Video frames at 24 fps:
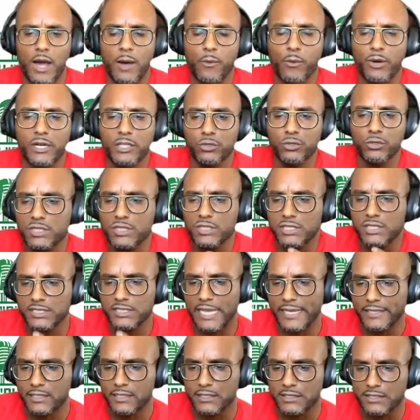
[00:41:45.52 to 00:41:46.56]
you
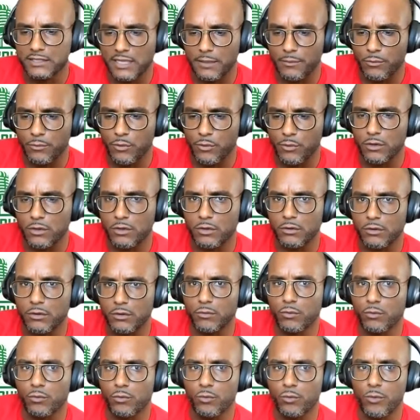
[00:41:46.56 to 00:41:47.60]
say to someone, or
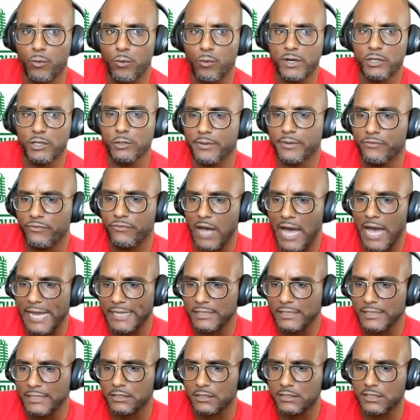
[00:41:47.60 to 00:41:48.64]
what do you provide
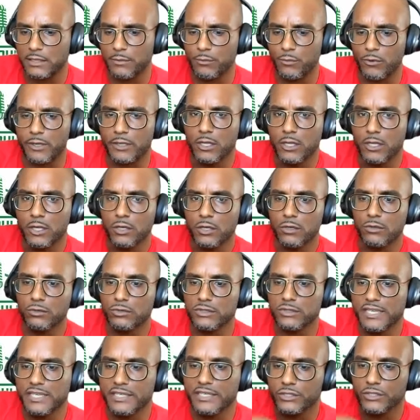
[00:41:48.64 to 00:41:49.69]
to someone who's
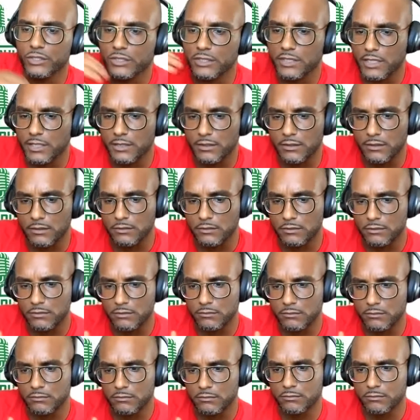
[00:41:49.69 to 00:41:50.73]
interested in
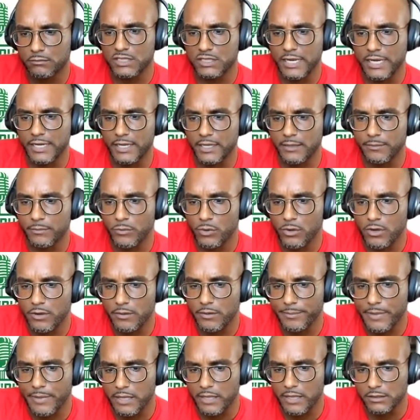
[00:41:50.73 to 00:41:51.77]
studying more
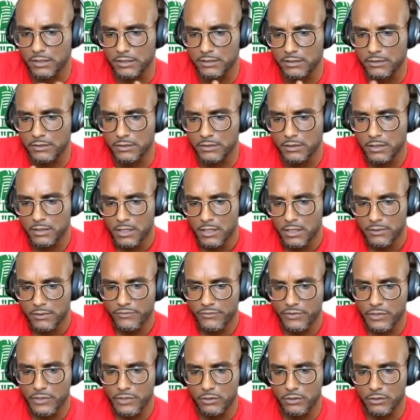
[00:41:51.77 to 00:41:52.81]
about this
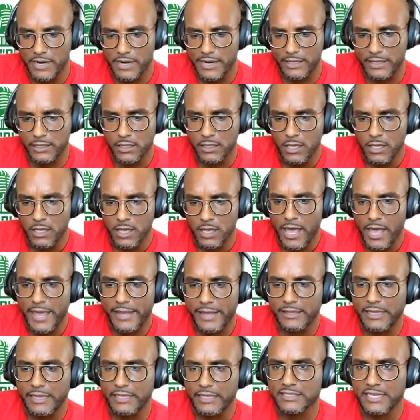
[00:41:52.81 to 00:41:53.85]
field, right? And
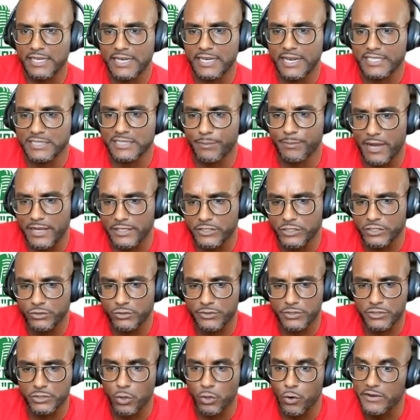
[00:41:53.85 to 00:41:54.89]
they see it as
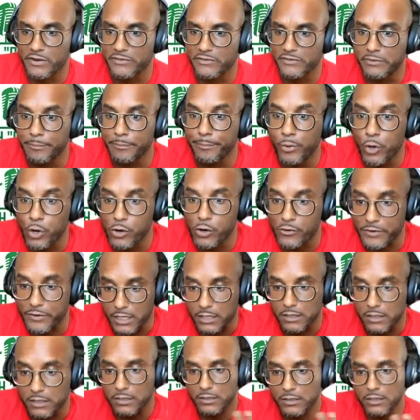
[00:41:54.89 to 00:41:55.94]
monstrous or even boring.
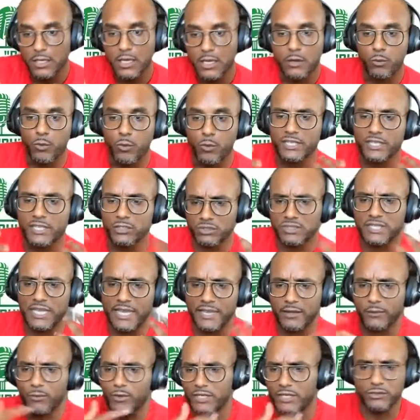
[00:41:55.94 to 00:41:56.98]
Sure. What do you say?
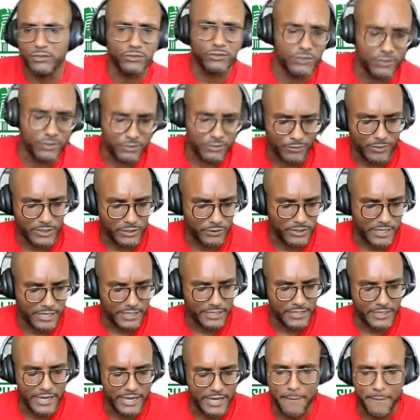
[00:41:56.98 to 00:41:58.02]
What do you kind of
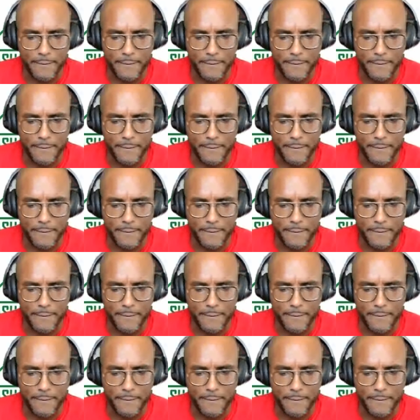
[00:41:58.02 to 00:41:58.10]
get at?